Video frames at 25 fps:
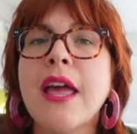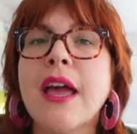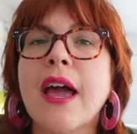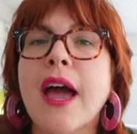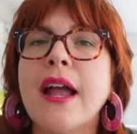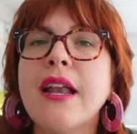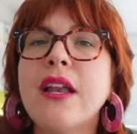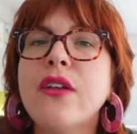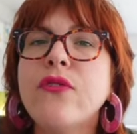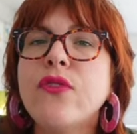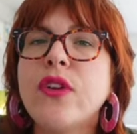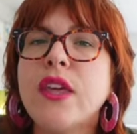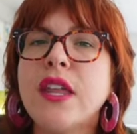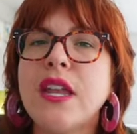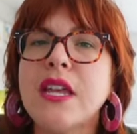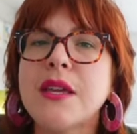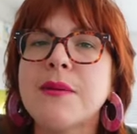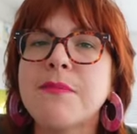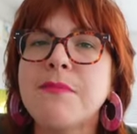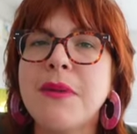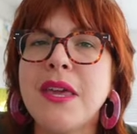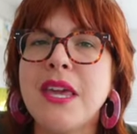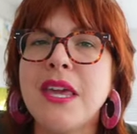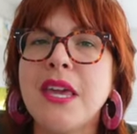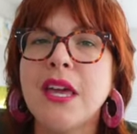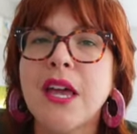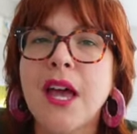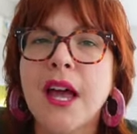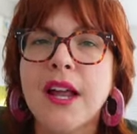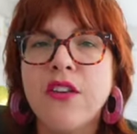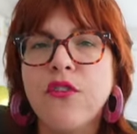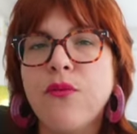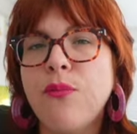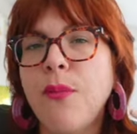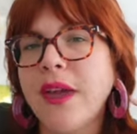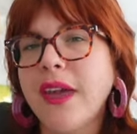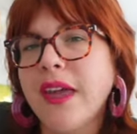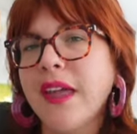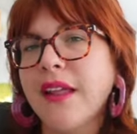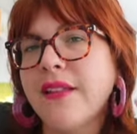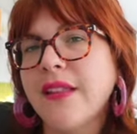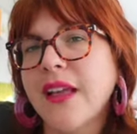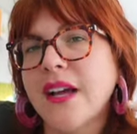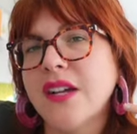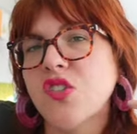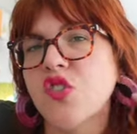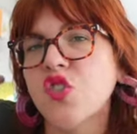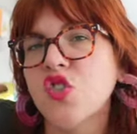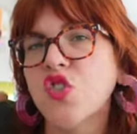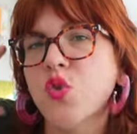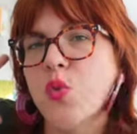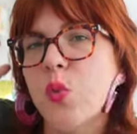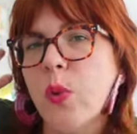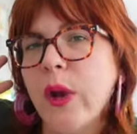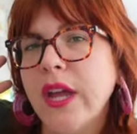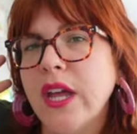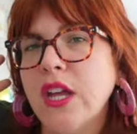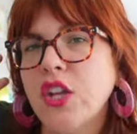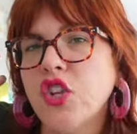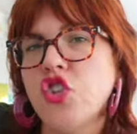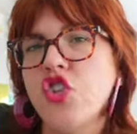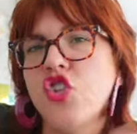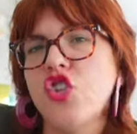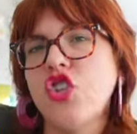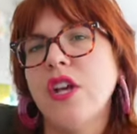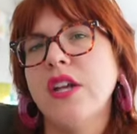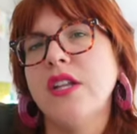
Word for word: kind of getting me kind of making that switch